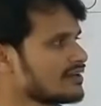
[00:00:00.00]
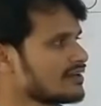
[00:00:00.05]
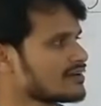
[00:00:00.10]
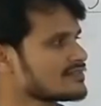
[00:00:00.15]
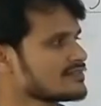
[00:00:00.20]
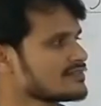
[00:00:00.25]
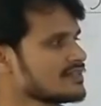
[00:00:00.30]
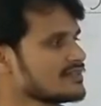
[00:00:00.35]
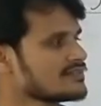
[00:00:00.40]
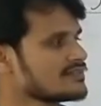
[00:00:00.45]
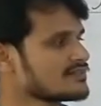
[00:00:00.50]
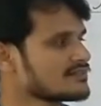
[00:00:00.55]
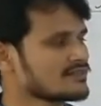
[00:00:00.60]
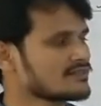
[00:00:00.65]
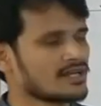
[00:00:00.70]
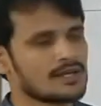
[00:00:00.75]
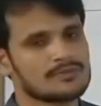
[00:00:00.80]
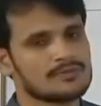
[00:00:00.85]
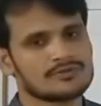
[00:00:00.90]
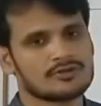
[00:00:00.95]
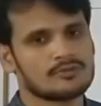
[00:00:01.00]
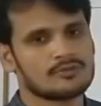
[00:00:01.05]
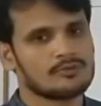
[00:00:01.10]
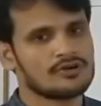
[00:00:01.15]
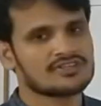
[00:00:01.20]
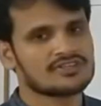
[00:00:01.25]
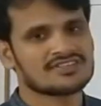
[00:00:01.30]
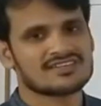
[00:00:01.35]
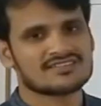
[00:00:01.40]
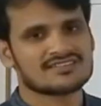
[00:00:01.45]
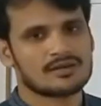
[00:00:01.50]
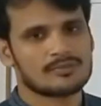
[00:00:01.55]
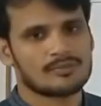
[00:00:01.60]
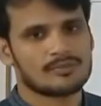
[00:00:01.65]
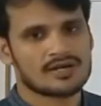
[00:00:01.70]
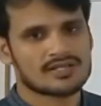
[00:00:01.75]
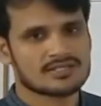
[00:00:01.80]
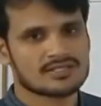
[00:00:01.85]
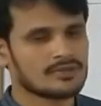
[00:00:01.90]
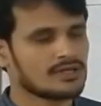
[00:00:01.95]
are 6 types of positions are
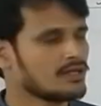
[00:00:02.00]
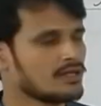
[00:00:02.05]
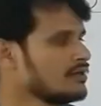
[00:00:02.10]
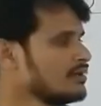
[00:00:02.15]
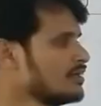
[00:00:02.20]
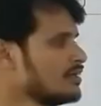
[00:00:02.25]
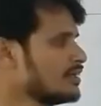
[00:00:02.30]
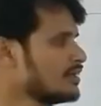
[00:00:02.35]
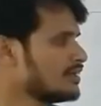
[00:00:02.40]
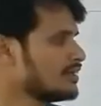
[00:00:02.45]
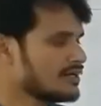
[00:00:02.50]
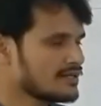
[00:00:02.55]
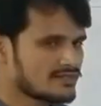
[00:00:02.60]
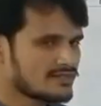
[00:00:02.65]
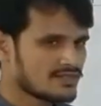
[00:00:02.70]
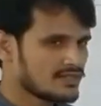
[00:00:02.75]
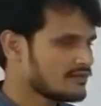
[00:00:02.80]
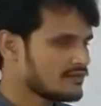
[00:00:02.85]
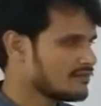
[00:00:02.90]
possible. Let's see